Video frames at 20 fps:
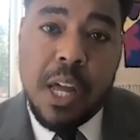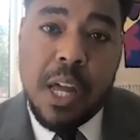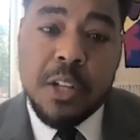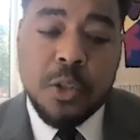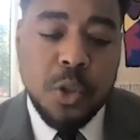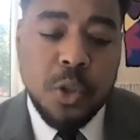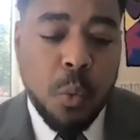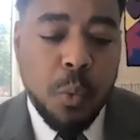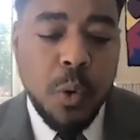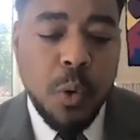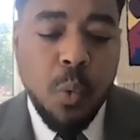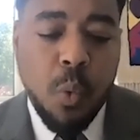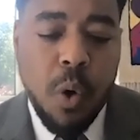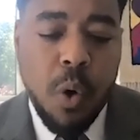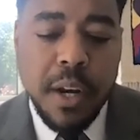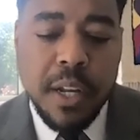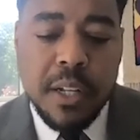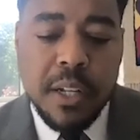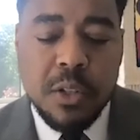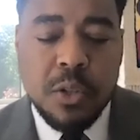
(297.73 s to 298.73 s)
And so we
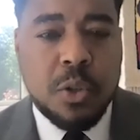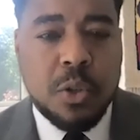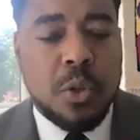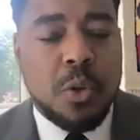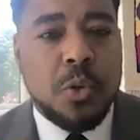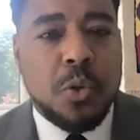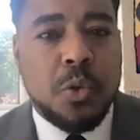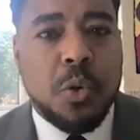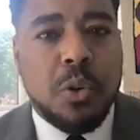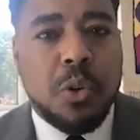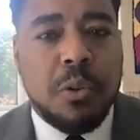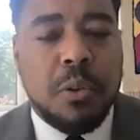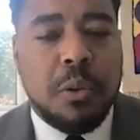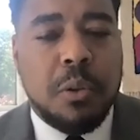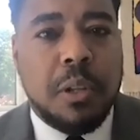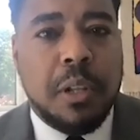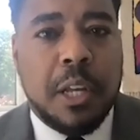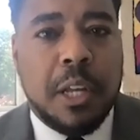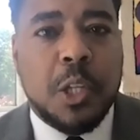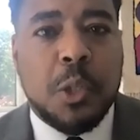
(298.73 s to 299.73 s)
wanted to sort of
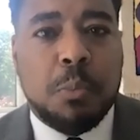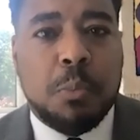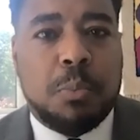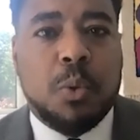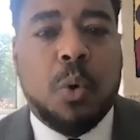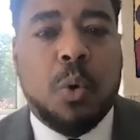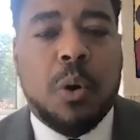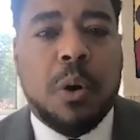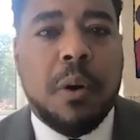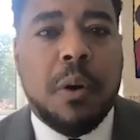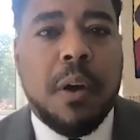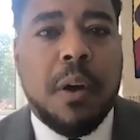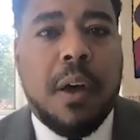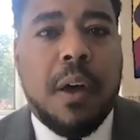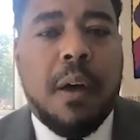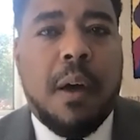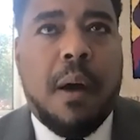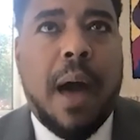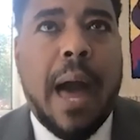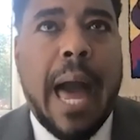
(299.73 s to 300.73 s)
explore
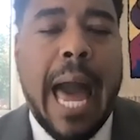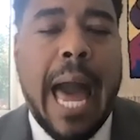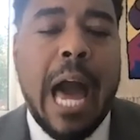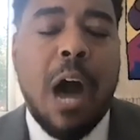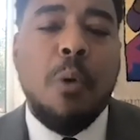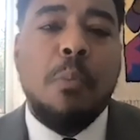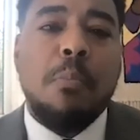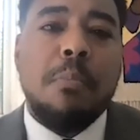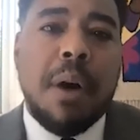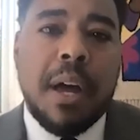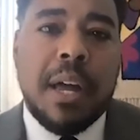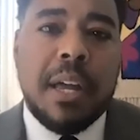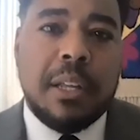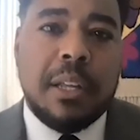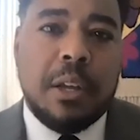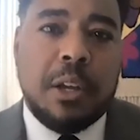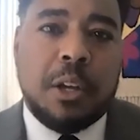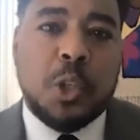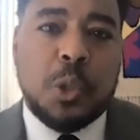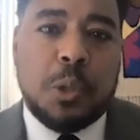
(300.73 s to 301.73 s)
how
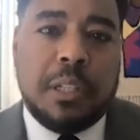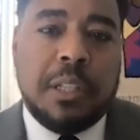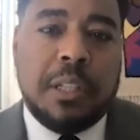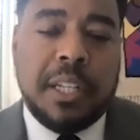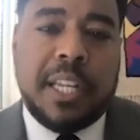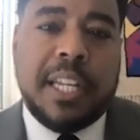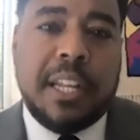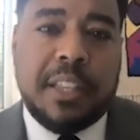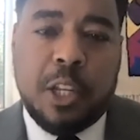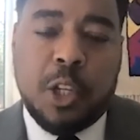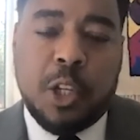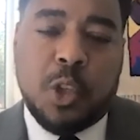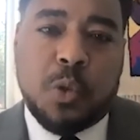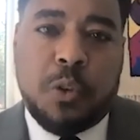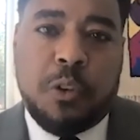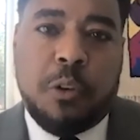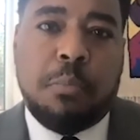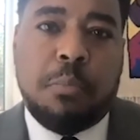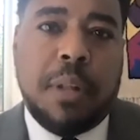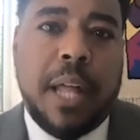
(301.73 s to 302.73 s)
might, looking at the
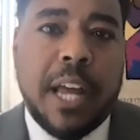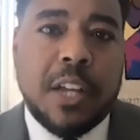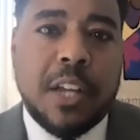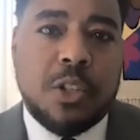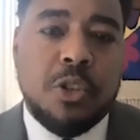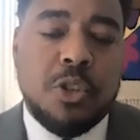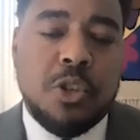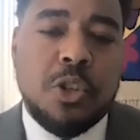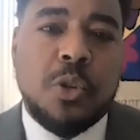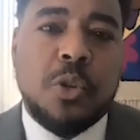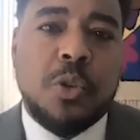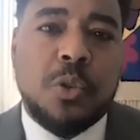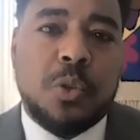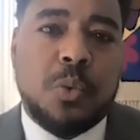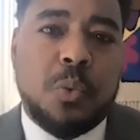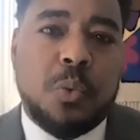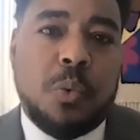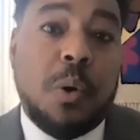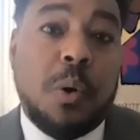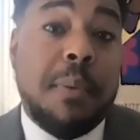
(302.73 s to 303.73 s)
history of Blacks and
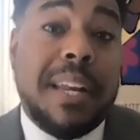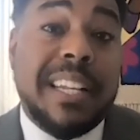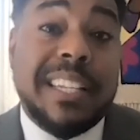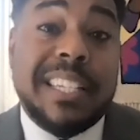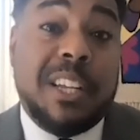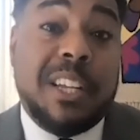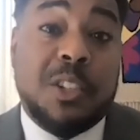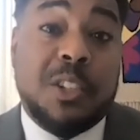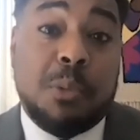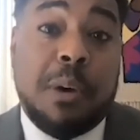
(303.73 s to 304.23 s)
Jews, what might it tell